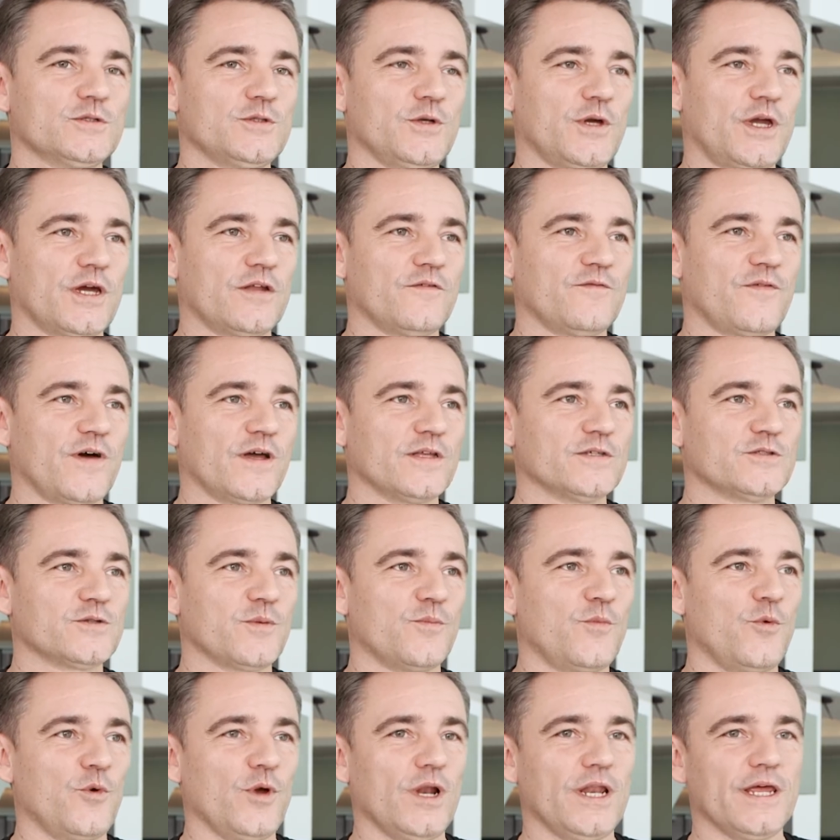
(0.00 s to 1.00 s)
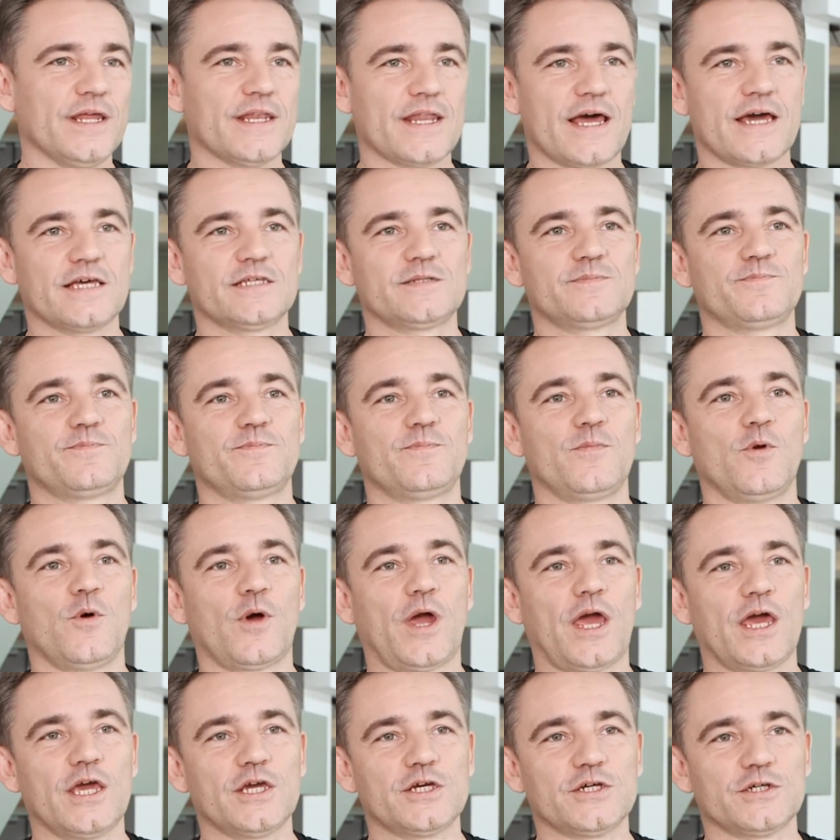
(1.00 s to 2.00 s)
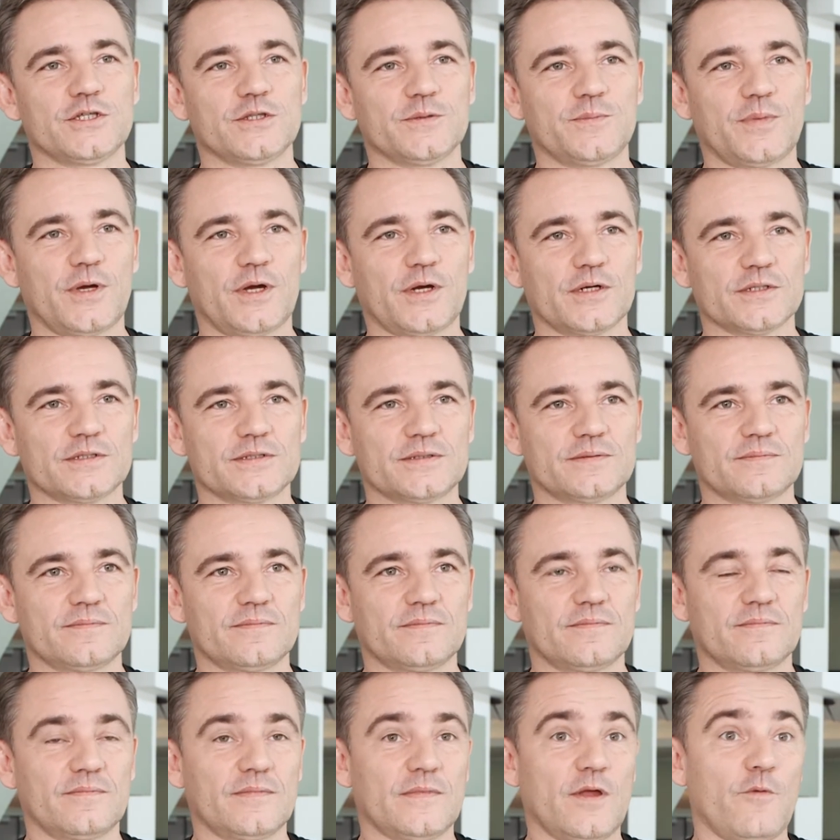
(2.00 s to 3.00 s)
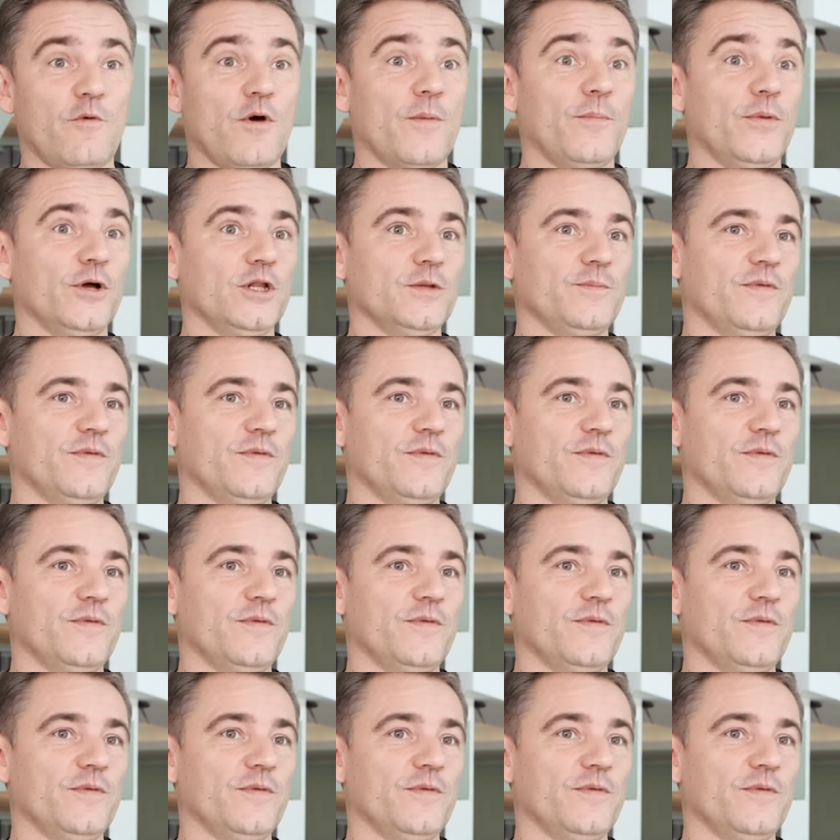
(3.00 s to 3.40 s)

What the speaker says: you can find some really nice locations because they were built